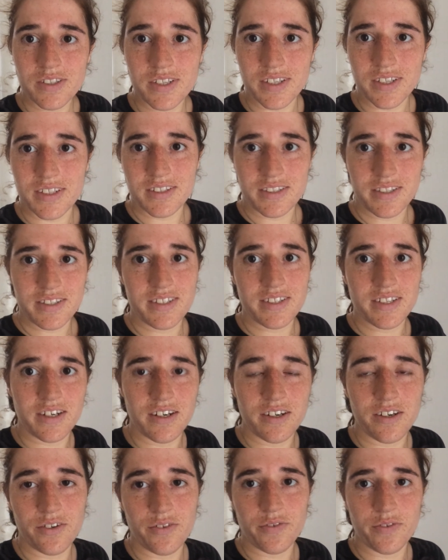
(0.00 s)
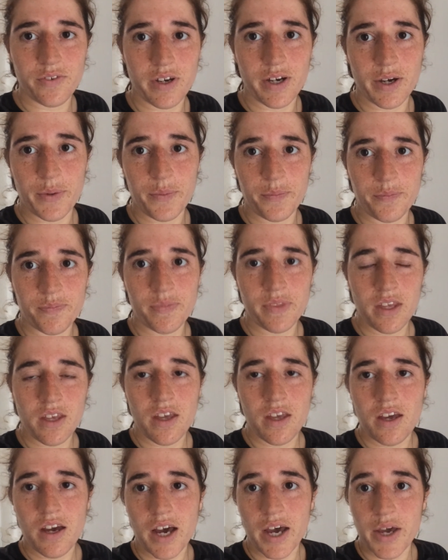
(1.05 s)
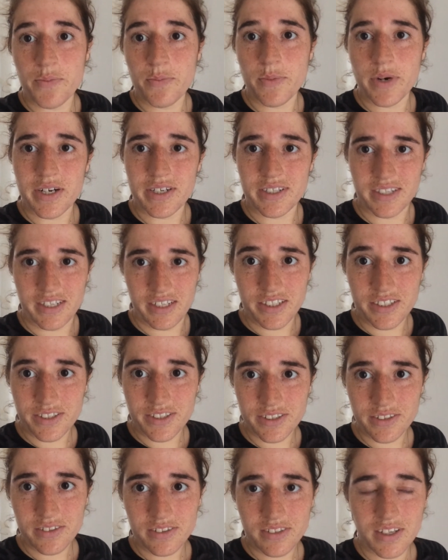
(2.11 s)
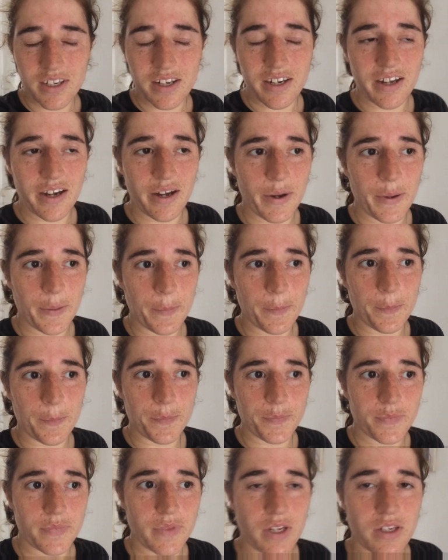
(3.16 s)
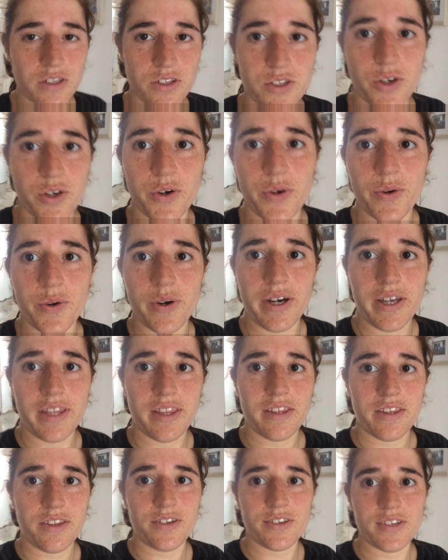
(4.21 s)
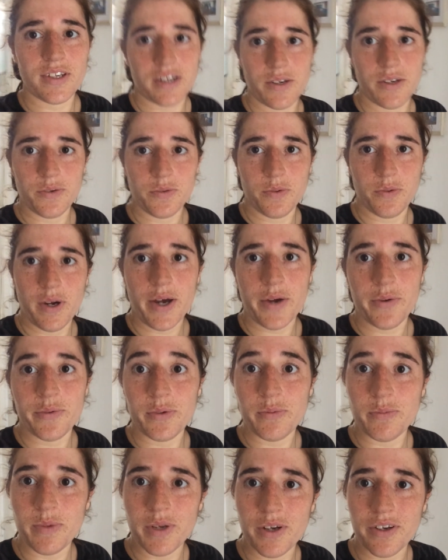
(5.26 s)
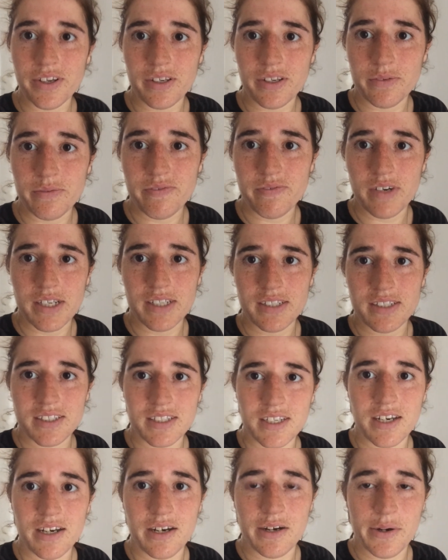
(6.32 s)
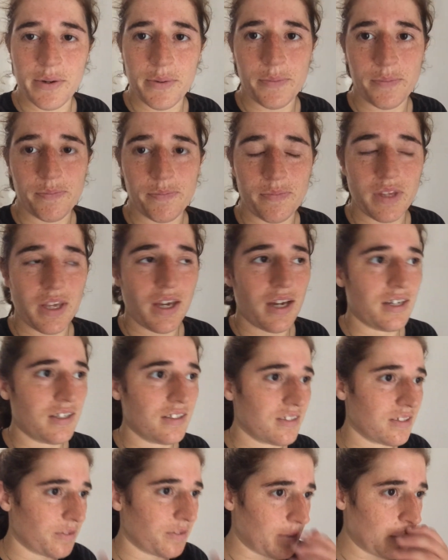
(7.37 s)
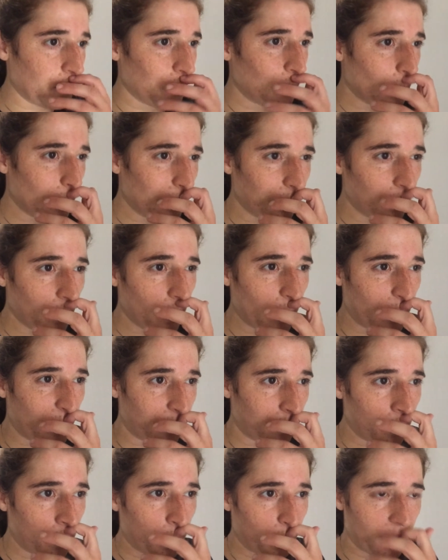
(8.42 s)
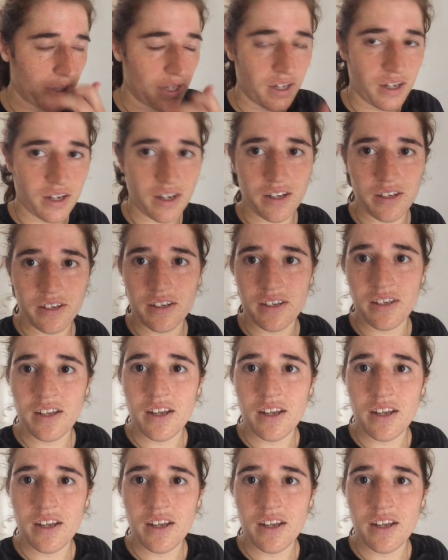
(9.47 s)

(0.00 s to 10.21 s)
and it's the start of hibernation. So I thought I would vlog it, but yeah, it's around 1 p.m. and